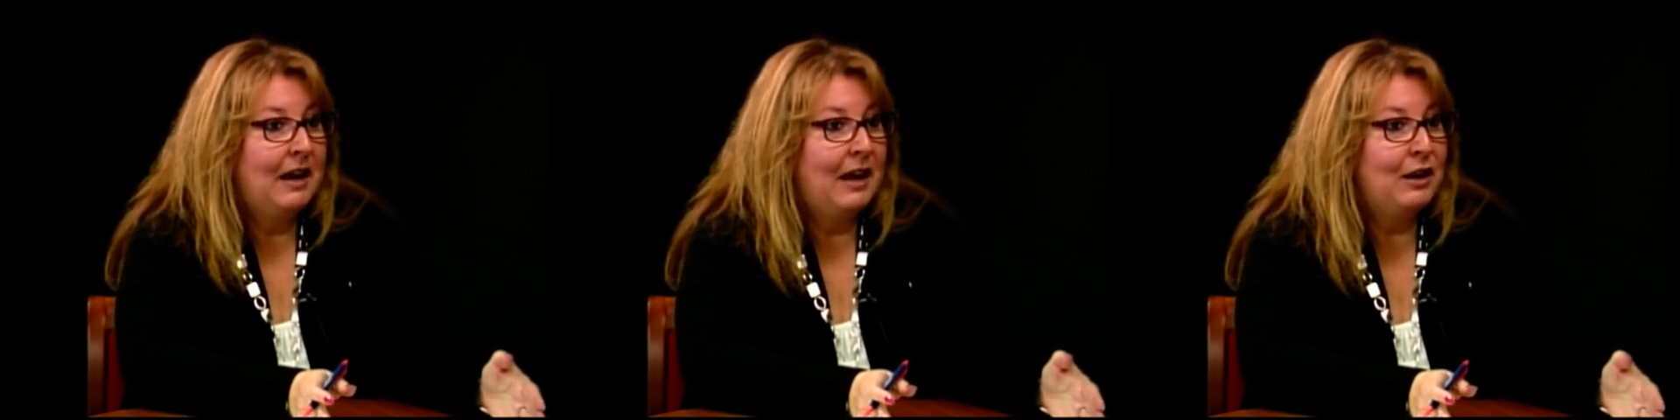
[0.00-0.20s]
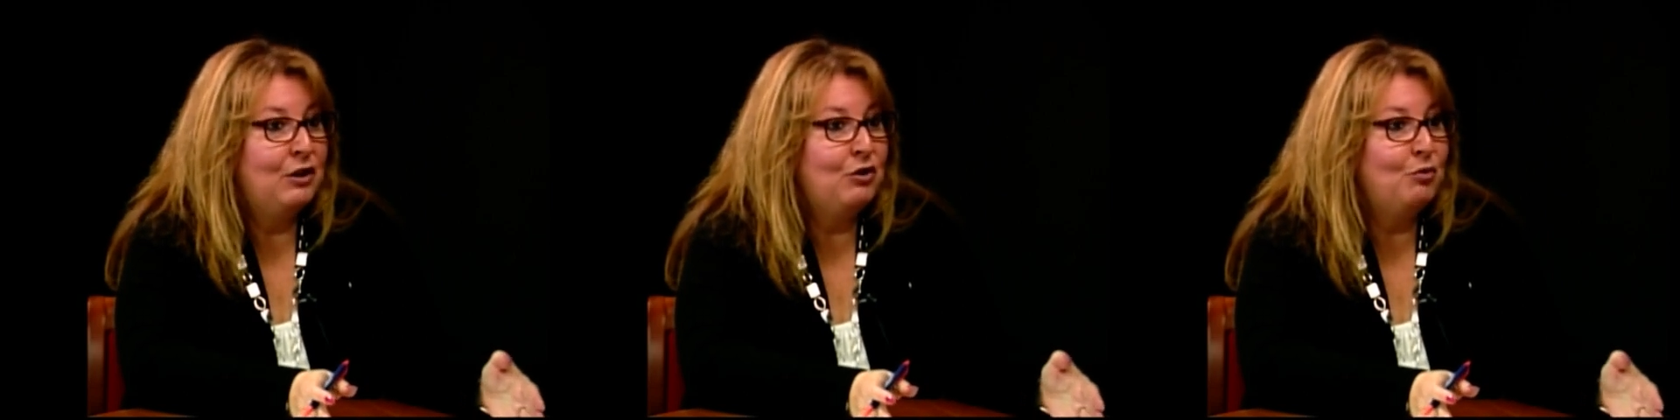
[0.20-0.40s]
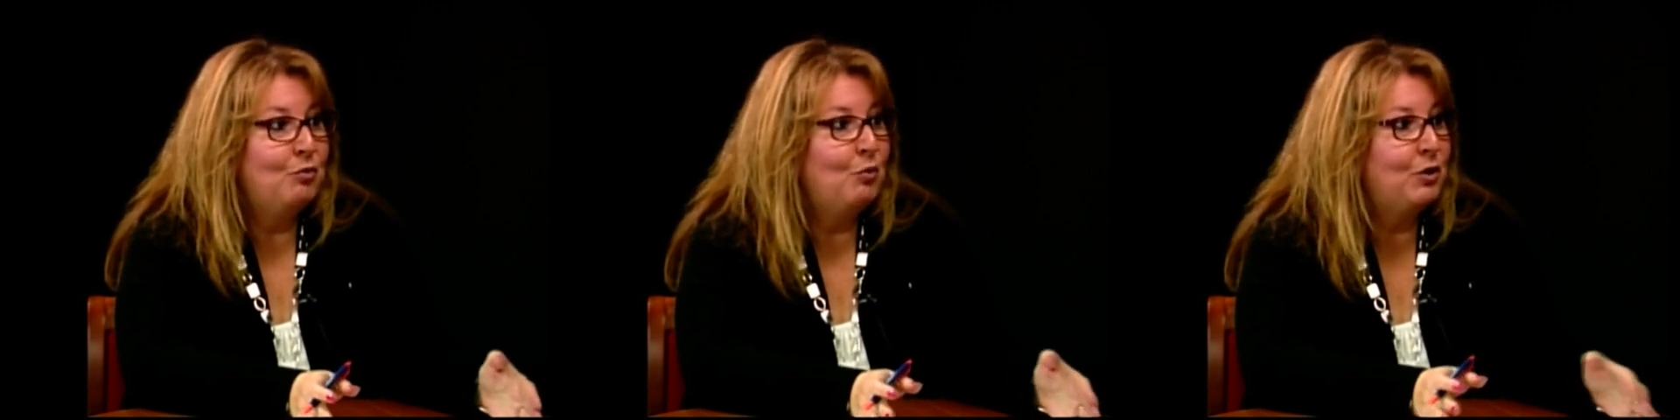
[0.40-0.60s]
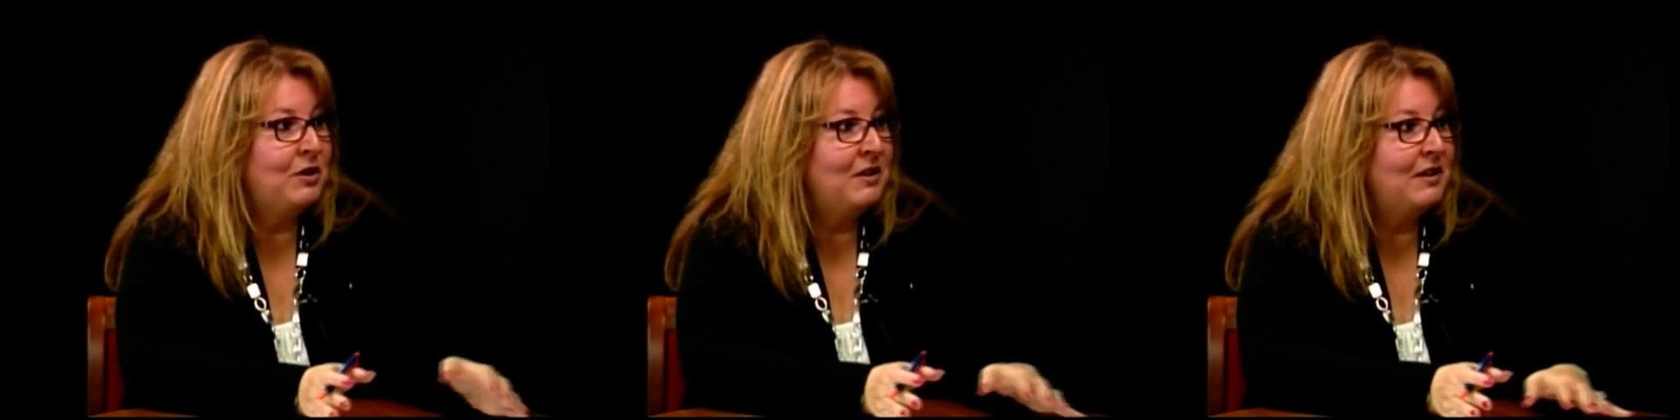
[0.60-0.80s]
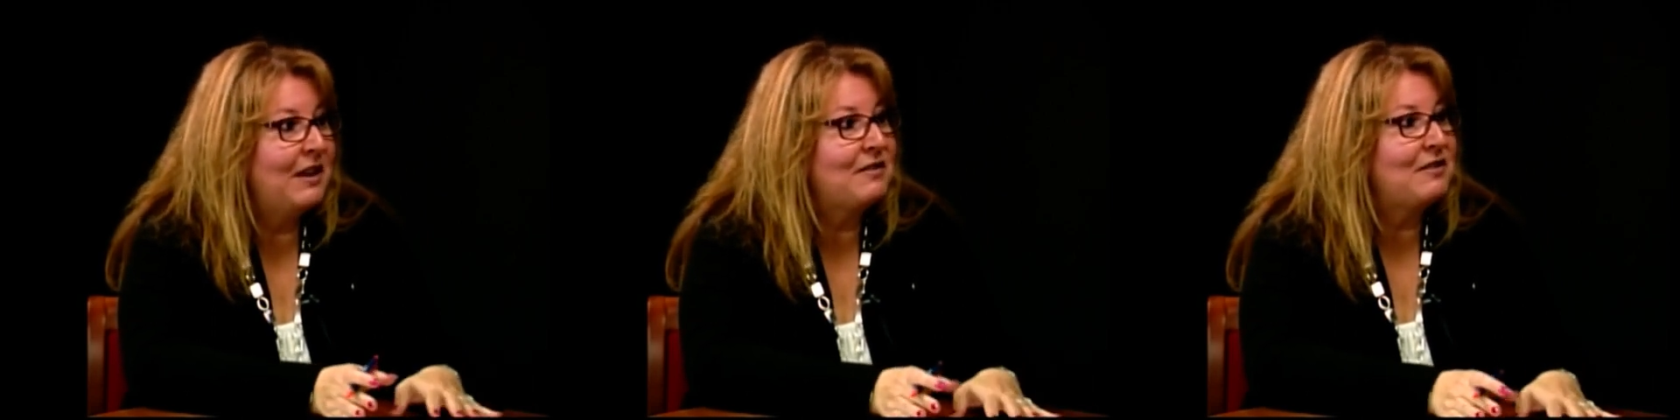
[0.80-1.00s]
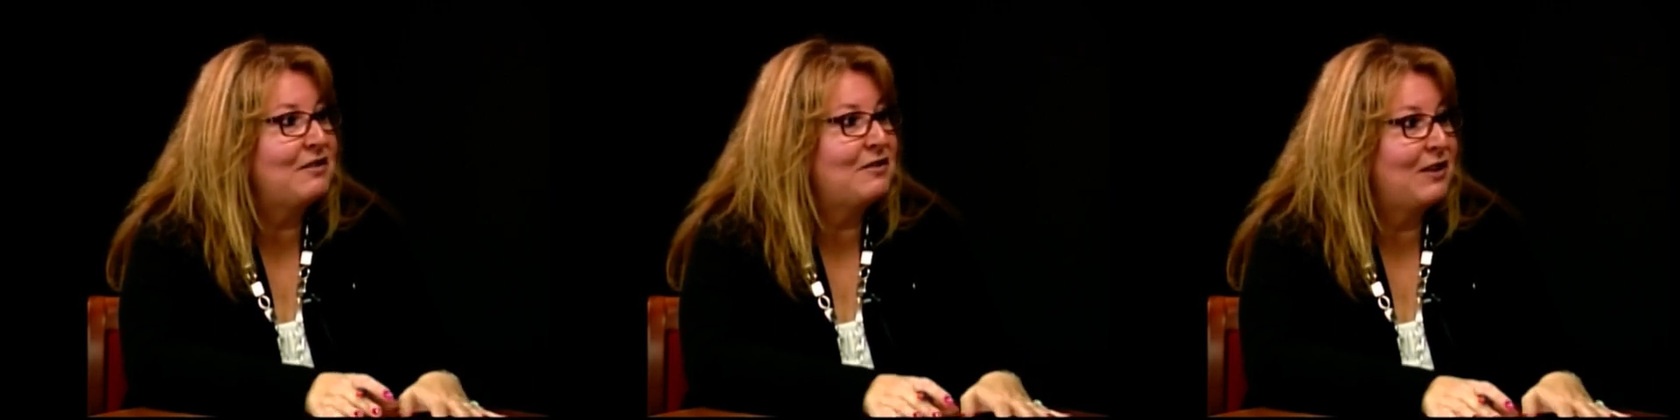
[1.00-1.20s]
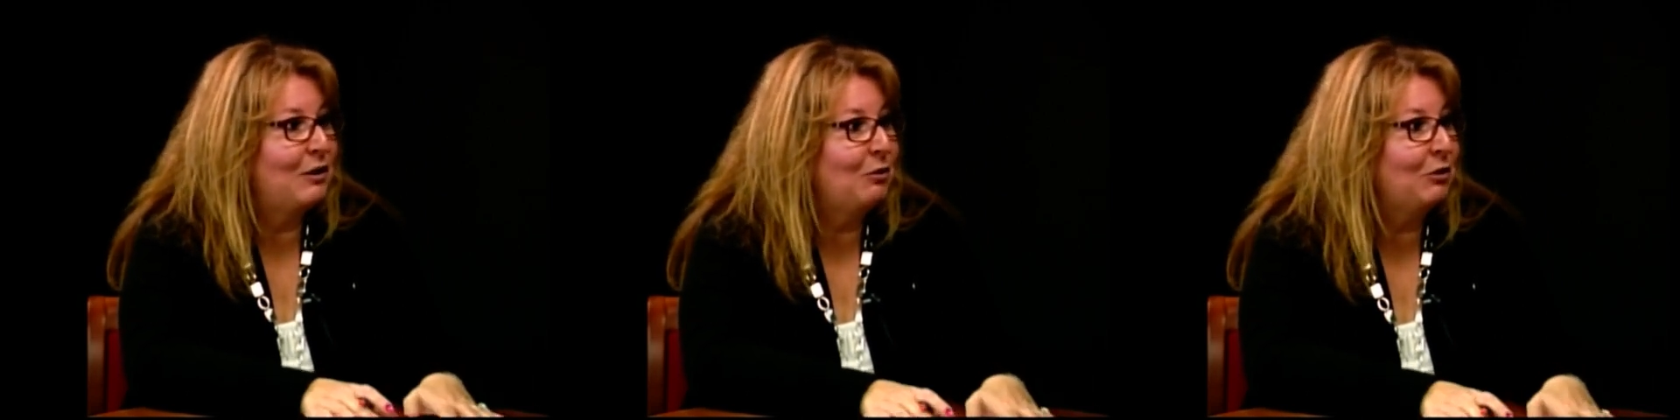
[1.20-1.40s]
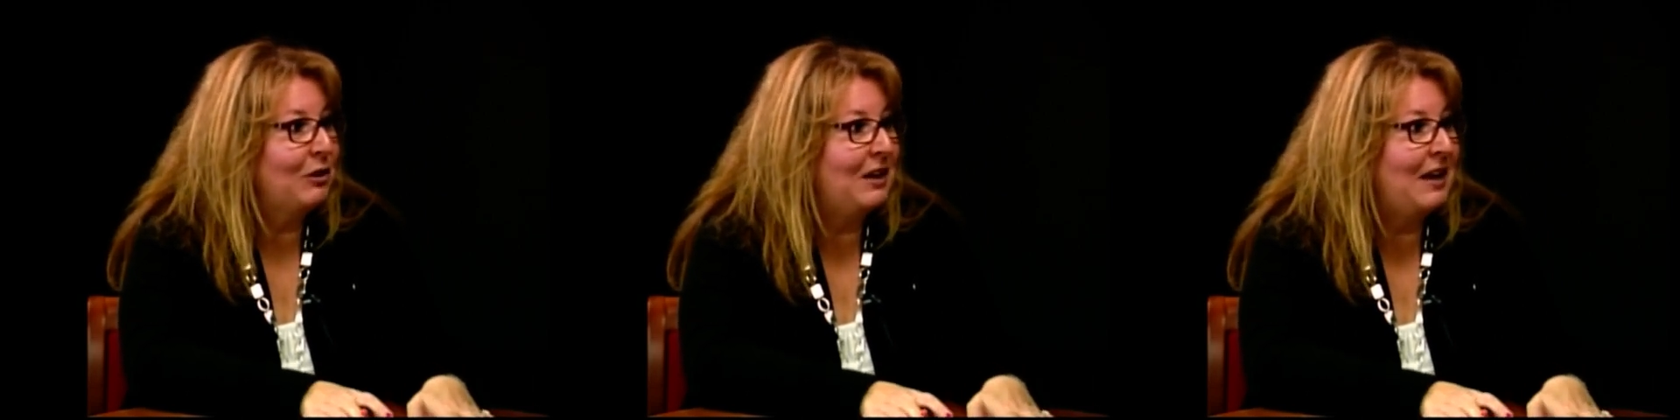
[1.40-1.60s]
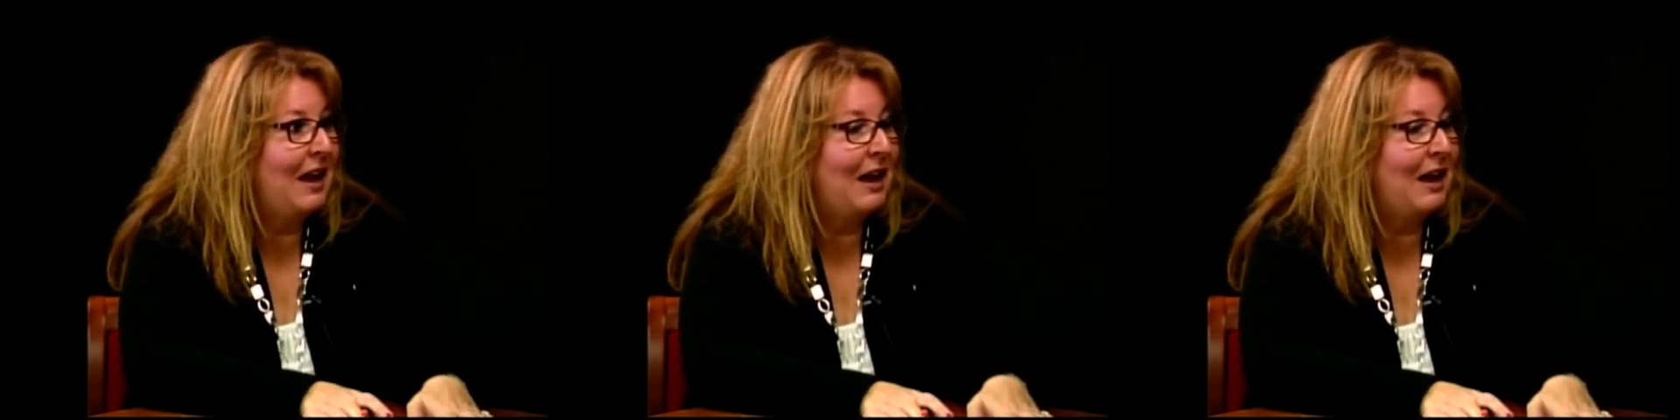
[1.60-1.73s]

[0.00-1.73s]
and you wouldn't necessarily